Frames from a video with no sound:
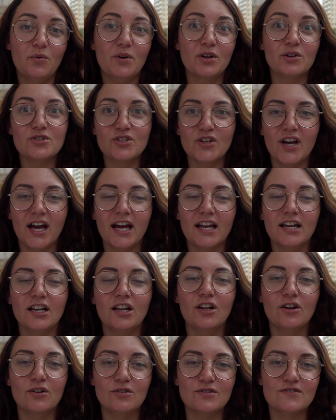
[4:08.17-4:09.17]
We also had
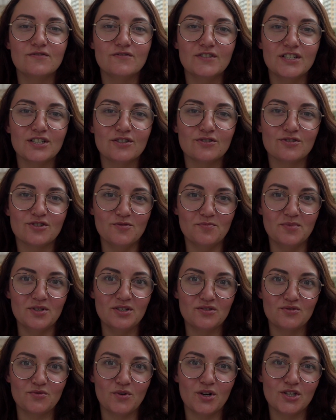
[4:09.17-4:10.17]
loads of videos to
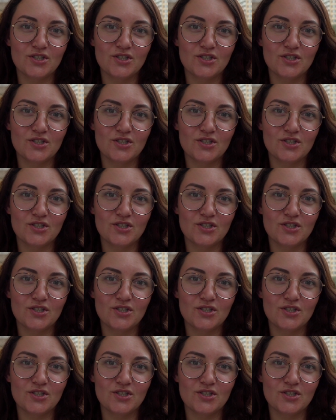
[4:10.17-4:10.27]
binge watch.